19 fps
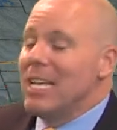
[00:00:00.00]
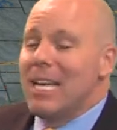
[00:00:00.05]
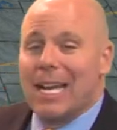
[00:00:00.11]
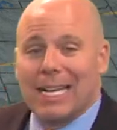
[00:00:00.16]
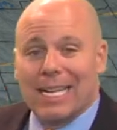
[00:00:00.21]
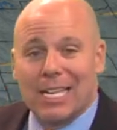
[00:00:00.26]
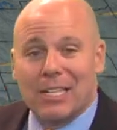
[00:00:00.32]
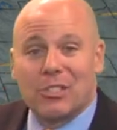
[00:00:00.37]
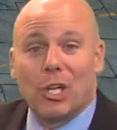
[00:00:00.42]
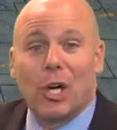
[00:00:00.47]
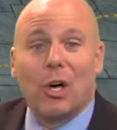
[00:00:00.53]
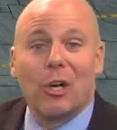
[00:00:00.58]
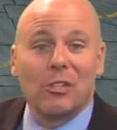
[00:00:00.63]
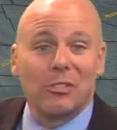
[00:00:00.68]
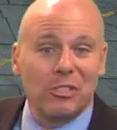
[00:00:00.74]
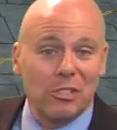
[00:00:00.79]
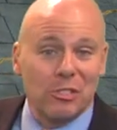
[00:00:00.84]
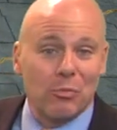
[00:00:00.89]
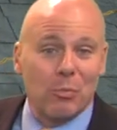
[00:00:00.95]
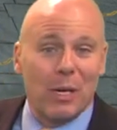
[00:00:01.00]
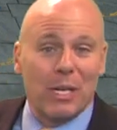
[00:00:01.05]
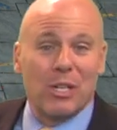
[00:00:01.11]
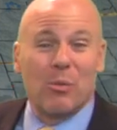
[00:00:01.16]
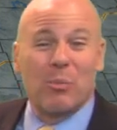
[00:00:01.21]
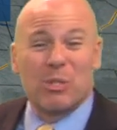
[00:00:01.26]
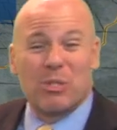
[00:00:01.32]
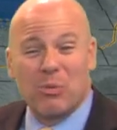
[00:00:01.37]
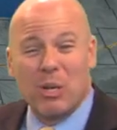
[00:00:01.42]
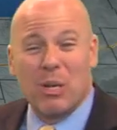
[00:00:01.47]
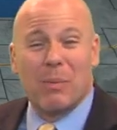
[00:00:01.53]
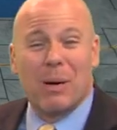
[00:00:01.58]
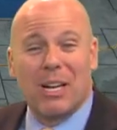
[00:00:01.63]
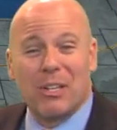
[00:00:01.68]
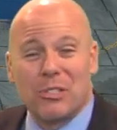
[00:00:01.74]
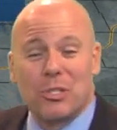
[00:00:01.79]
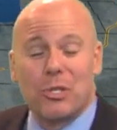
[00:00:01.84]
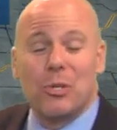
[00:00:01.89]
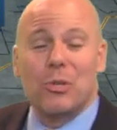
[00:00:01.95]
And again, Tulsa's window between
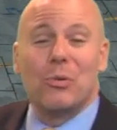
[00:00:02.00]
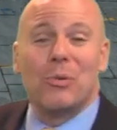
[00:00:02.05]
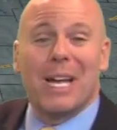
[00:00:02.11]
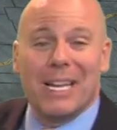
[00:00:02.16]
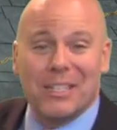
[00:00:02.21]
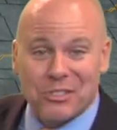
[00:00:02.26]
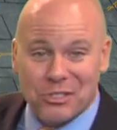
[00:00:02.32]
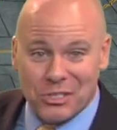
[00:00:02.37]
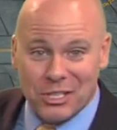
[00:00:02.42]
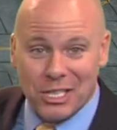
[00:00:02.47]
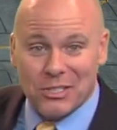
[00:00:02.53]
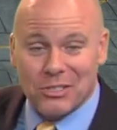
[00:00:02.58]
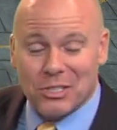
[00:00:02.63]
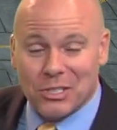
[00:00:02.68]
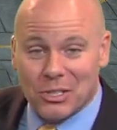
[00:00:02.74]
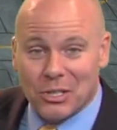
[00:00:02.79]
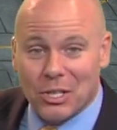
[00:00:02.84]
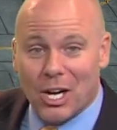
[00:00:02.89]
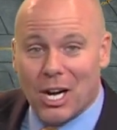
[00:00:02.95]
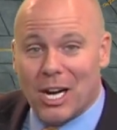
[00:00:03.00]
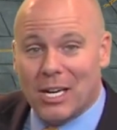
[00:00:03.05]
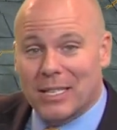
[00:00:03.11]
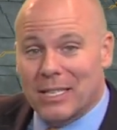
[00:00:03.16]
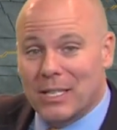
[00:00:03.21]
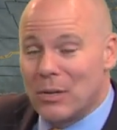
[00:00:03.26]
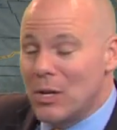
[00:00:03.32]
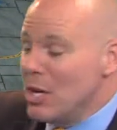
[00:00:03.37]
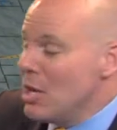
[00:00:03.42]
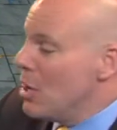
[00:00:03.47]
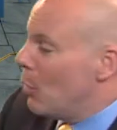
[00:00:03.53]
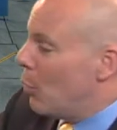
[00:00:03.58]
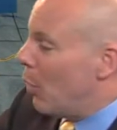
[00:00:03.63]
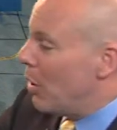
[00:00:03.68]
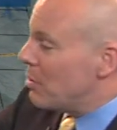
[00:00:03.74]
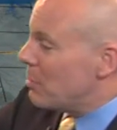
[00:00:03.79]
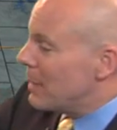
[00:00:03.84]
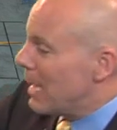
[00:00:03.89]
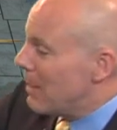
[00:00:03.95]
about 2 and 6 o'clock. And then
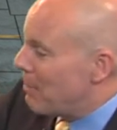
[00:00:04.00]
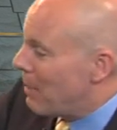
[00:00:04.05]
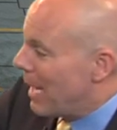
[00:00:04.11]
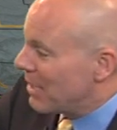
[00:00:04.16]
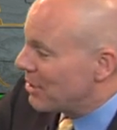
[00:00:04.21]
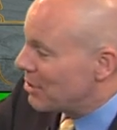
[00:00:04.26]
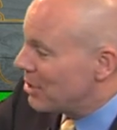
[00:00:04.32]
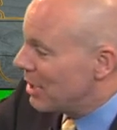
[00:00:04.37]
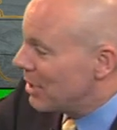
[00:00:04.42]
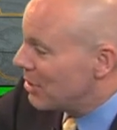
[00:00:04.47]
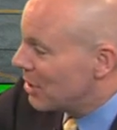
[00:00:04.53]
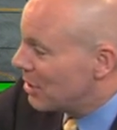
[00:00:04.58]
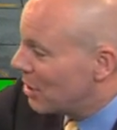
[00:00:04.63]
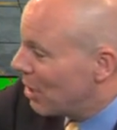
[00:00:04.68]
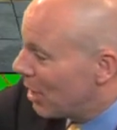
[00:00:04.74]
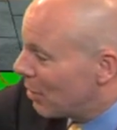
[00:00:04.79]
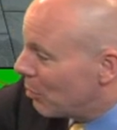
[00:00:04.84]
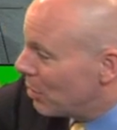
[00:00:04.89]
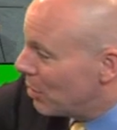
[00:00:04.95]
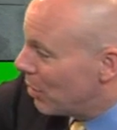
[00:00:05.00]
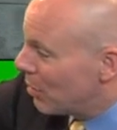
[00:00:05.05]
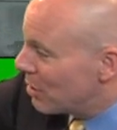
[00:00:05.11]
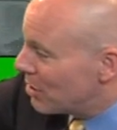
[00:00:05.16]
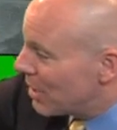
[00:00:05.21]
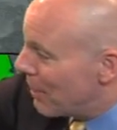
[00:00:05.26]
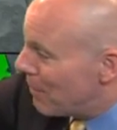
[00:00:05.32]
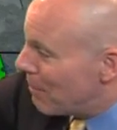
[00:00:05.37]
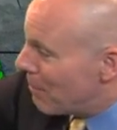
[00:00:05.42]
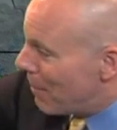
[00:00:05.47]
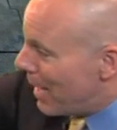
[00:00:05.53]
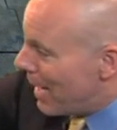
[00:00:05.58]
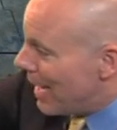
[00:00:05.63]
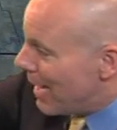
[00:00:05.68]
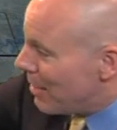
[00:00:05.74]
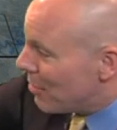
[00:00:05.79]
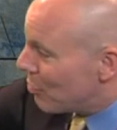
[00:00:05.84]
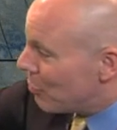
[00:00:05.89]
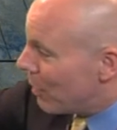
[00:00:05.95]
once we get get past 6 o'clock, we'll notice that
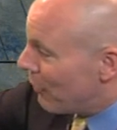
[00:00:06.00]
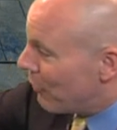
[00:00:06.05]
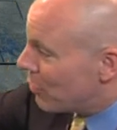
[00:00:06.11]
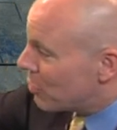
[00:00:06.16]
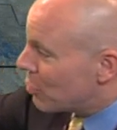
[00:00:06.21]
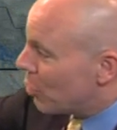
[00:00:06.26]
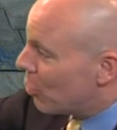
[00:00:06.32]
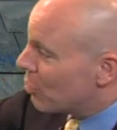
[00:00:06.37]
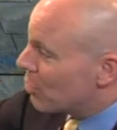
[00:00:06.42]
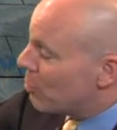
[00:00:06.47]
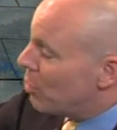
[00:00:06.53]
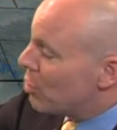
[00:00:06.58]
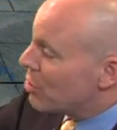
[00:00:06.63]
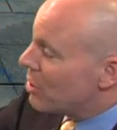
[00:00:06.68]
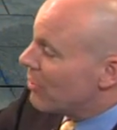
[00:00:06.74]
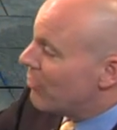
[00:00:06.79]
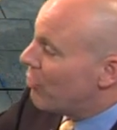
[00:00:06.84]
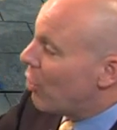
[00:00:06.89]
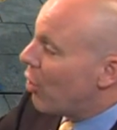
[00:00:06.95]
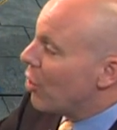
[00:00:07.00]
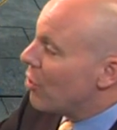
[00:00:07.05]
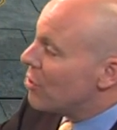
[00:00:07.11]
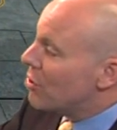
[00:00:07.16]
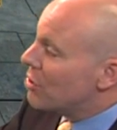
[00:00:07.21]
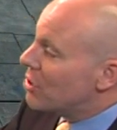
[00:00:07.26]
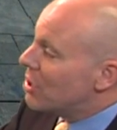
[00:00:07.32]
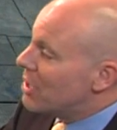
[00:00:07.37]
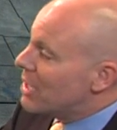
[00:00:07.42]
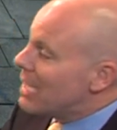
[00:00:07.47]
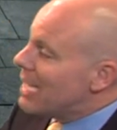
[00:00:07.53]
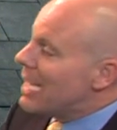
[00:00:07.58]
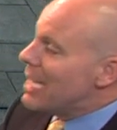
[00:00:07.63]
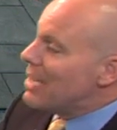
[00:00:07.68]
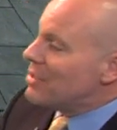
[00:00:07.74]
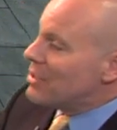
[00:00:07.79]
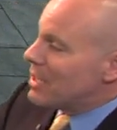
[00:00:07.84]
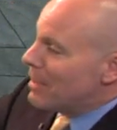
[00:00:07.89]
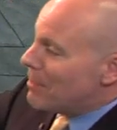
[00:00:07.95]
main threat for storms pushing farther to the
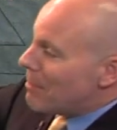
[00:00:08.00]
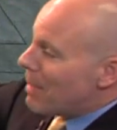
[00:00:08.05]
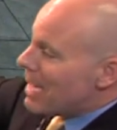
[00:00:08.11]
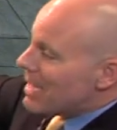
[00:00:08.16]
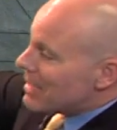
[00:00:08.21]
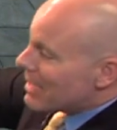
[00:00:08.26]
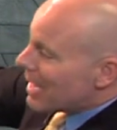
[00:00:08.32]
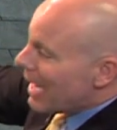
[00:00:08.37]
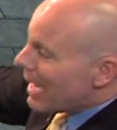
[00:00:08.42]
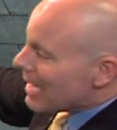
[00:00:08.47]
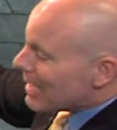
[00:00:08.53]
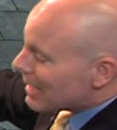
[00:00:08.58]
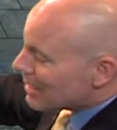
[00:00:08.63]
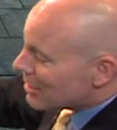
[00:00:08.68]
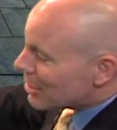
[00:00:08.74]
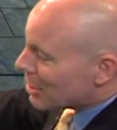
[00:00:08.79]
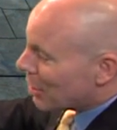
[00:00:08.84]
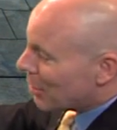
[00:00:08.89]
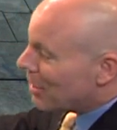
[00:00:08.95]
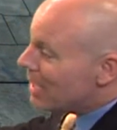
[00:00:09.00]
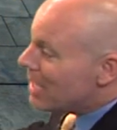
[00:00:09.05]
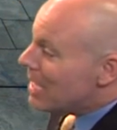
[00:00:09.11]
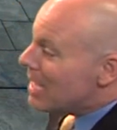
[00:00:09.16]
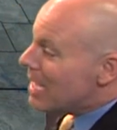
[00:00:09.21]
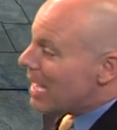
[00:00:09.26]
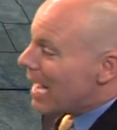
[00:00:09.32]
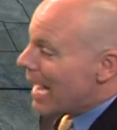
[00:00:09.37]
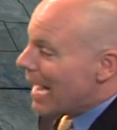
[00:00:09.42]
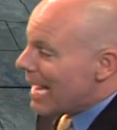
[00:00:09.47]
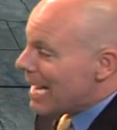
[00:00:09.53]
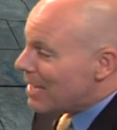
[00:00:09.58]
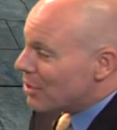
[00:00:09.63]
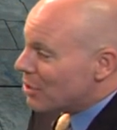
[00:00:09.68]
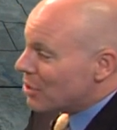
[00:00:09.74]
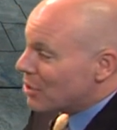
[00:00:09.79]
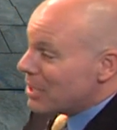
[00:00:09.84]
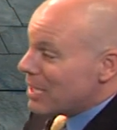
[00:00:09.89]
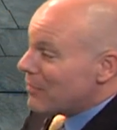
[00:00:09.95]
east, and it may take until 8
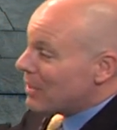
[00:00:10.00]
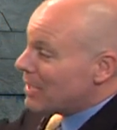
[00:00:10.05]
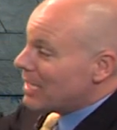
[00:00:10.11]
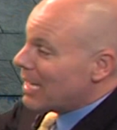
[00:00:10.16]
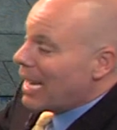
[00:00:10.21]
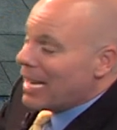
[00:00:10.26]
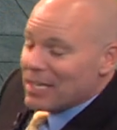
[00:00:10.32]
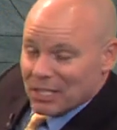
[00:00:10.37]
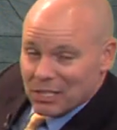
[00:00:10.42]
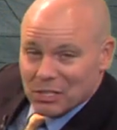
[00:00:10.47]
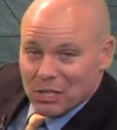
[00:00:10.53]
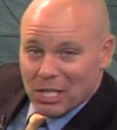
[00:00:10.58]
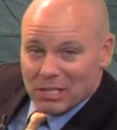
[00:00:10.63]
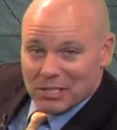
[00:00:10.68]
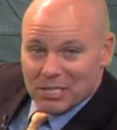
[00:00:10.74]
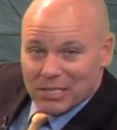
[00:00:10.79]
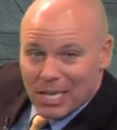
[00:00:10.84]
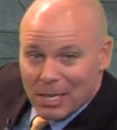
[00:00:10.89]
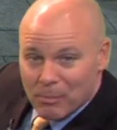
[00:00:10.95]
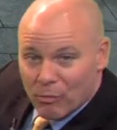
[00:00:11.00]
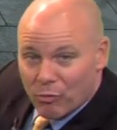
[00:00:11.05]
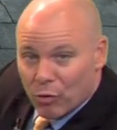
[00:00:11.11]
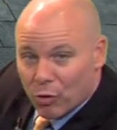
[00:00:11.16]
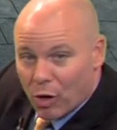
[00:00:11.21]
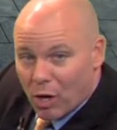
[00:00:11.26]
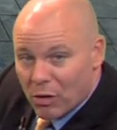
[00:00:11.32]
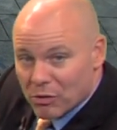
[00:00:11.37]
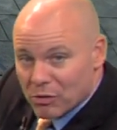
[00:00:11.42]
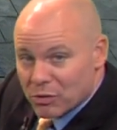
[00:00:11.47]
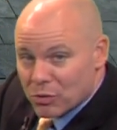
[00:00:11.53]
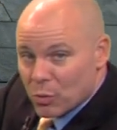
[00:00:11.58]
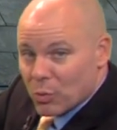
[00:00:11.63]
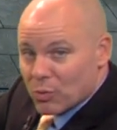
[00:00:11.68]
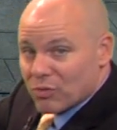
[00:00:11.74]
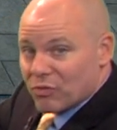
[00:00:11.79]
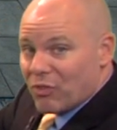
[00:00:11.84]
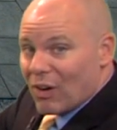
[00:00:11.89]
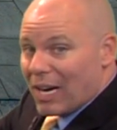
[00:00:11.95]
or even 9 o'clock tonight before all the
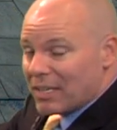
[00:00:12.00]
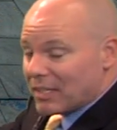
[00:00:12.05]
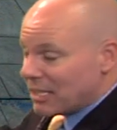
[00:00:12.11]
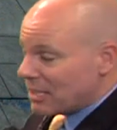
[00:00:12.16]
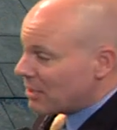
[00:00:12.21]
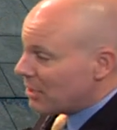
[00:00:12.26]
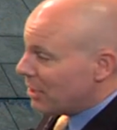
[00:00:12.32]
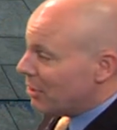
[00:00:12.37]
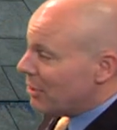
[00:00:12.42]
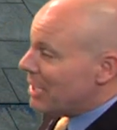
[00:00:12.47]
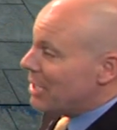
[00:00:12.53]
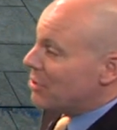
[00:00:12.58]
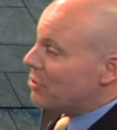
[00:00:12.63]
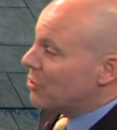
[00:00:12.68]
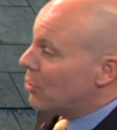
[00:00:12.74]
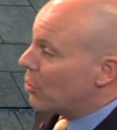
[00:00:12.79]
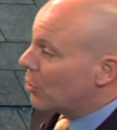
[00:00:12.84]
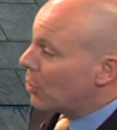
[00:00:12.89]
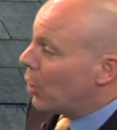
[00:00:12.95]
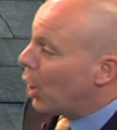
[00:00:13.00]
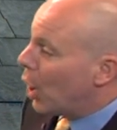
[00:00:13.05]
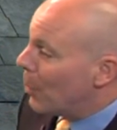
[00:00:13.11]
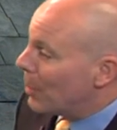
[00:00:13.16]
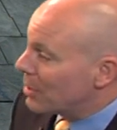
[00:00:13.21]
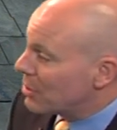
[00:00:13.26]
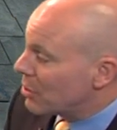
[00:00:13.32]
storms finally clear eastern Oklahoma.